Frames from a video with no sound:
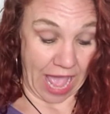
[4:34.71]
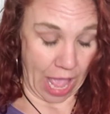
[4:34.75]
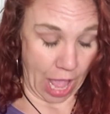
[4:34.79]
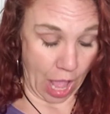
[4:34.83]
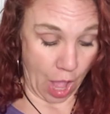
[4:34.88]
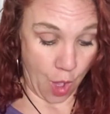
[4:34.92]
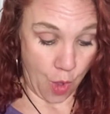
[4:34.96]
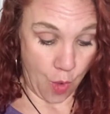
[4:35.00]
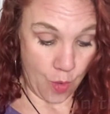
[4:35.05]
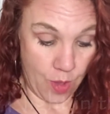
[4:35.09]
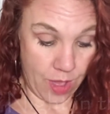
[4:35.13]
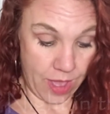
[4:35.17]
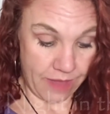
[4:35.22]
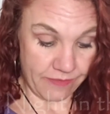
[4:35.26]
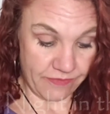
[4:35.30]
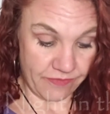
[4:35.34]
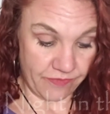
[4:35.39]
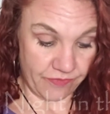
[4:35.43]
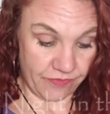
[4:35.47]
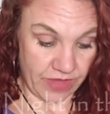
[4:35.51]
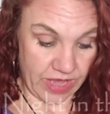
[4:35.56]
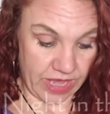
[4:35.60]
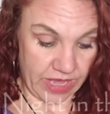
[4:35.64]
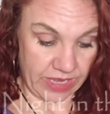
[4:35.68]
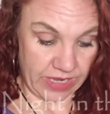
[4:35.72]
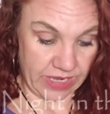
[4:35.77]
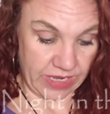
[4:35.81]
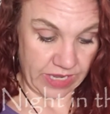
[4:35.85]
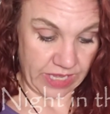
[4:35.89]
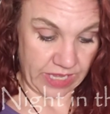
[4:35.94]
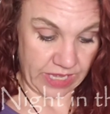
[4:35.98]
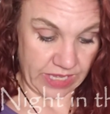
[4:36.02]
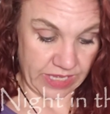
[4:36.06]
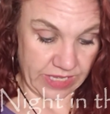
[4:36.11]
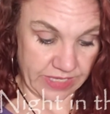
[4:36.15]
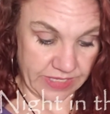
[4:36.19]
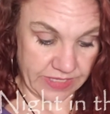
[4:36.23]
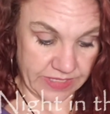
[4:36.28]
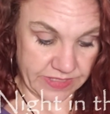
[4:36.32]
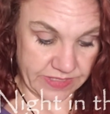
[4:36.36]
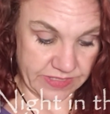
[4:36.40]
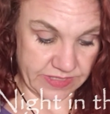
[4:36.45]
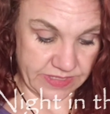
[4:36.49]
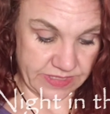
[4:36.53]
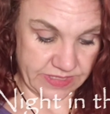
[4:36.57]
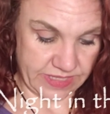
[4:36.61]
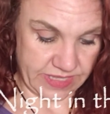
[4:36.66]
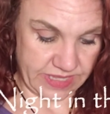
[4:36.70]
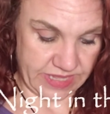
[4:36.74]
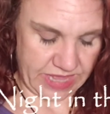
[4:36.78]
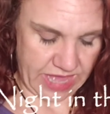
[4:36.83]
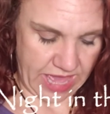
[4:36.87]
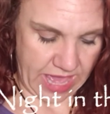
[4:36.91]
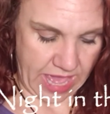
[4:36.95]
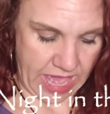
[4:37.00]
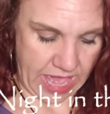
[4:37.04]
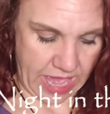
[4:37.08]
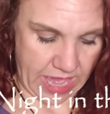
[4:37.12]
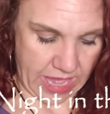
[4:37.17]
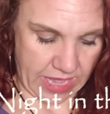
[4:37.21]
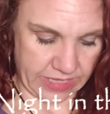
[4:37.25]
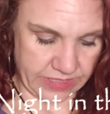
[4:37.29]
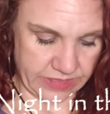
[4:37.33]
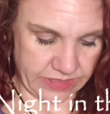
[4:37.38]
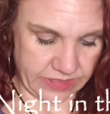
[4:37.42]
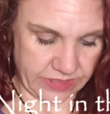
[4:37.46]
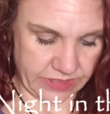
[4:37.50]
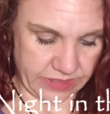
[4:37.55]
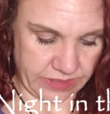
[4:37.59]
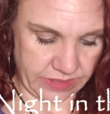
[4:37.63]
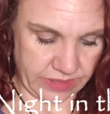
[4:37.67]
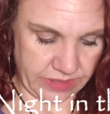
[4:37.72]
How fun is that?